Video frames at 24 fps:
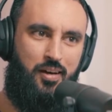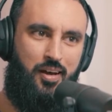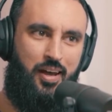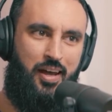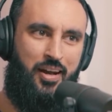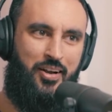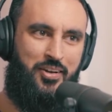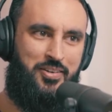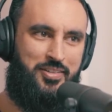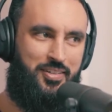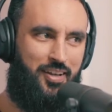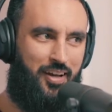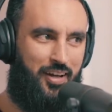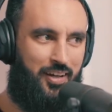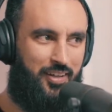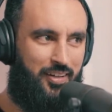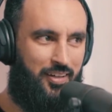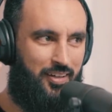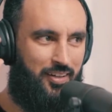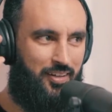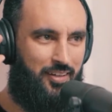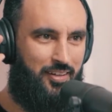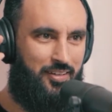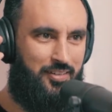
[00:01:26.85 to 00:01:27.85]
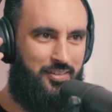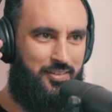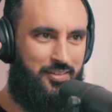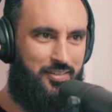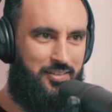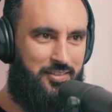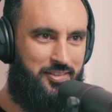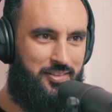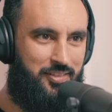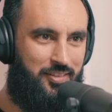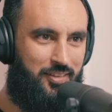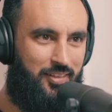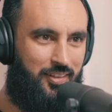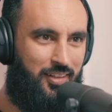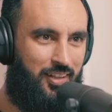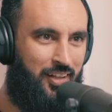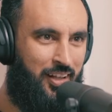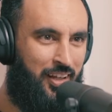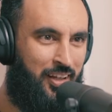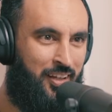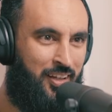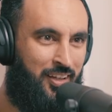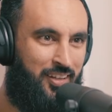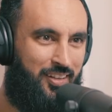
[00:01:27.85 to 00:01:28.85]
And I was like,
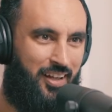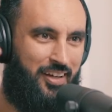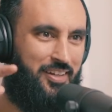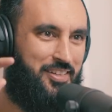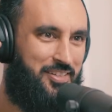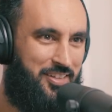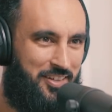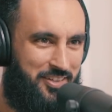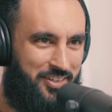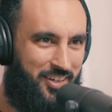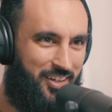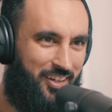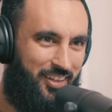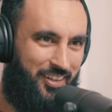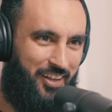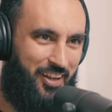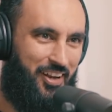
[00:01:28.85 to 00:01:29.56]
cling, like cha-ching,